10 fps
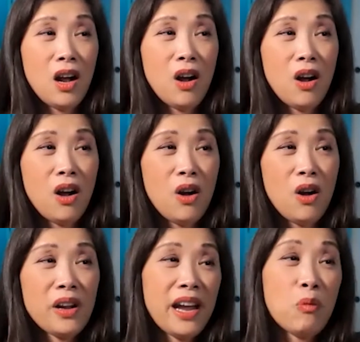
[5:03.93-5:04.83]

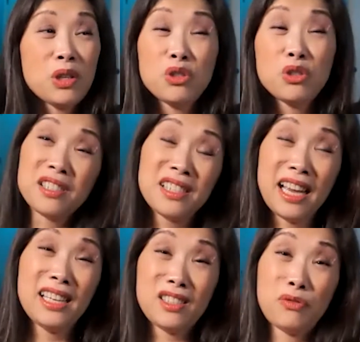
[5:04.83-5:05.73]
Okay, what you just said
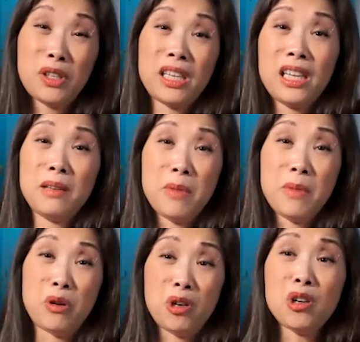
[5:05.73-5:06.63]
is freaking
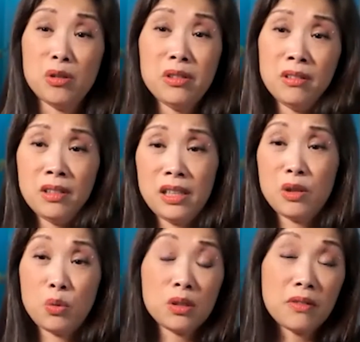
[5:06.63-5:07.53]
miracle in the world it of is.